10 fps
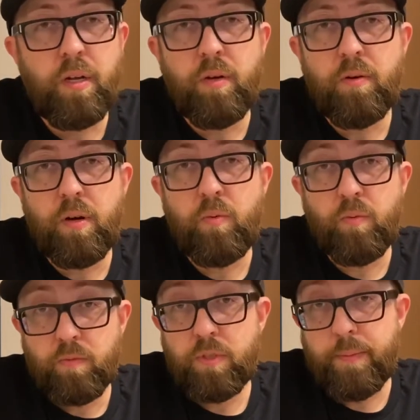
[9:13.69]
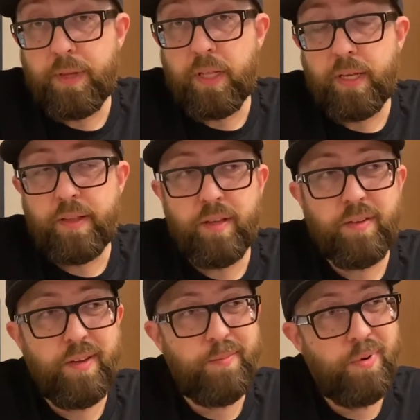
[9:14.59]
on something like this,
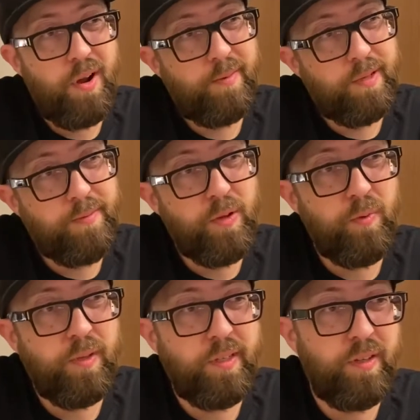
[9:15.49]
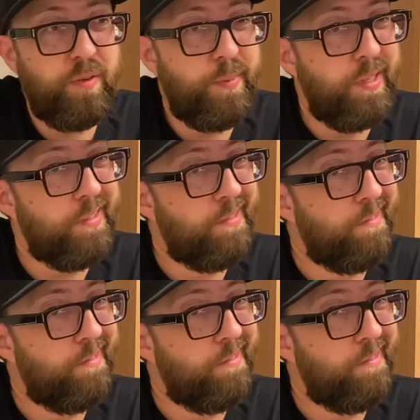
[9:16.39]
I'd probably be willing to spend